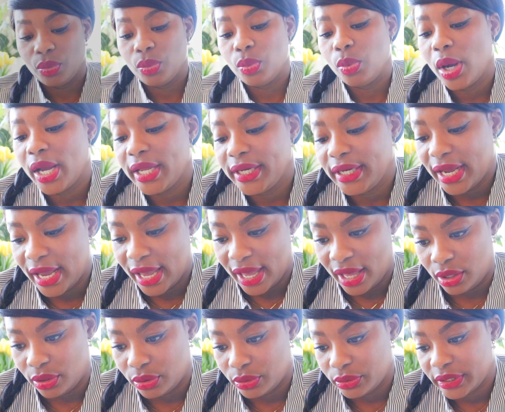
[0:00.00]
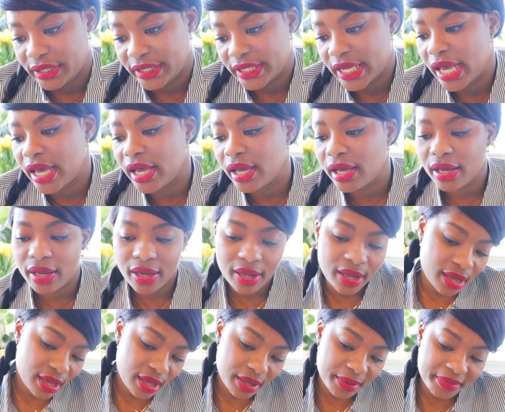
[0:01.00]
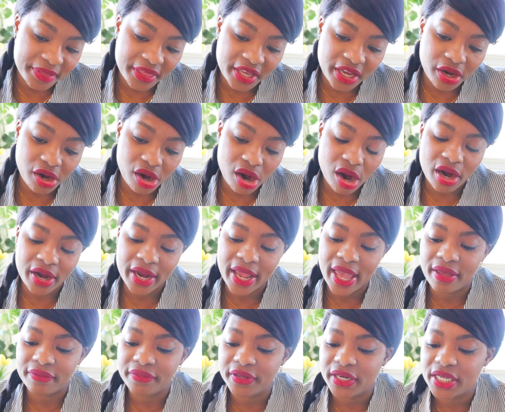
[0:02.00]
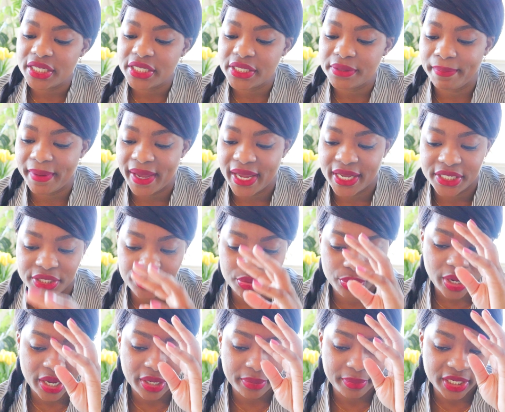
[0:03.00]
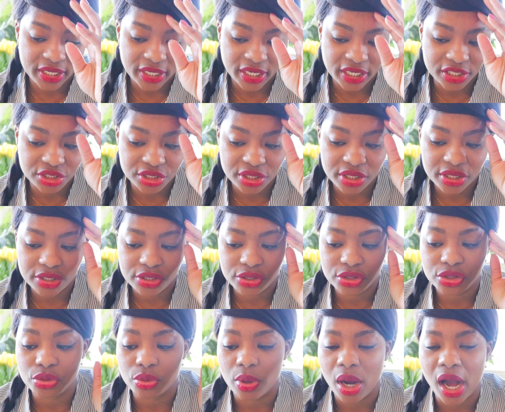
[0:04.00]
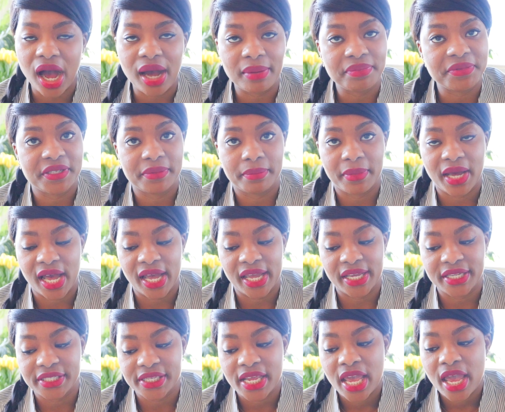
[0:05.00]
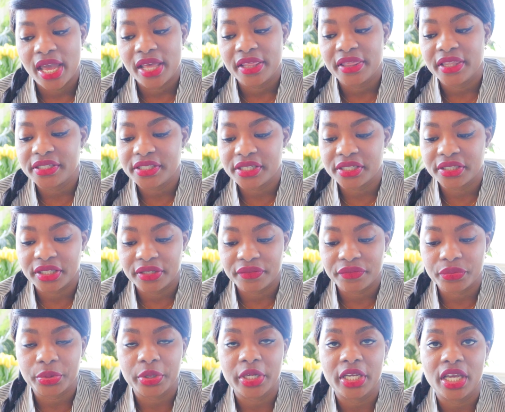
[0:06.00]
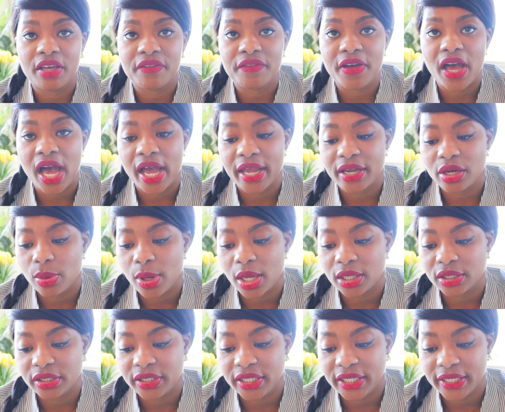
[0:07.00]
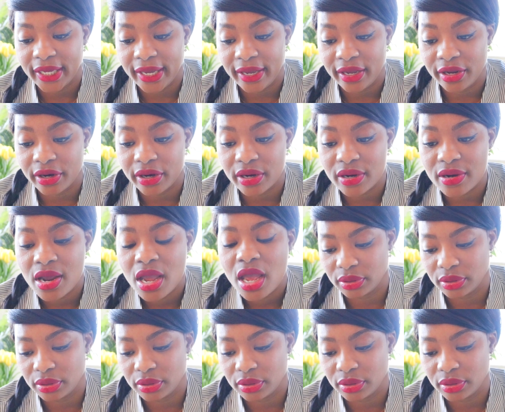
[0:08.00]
What else? Um, there are evidence-based recommendations to optimize the delivery of high quality care.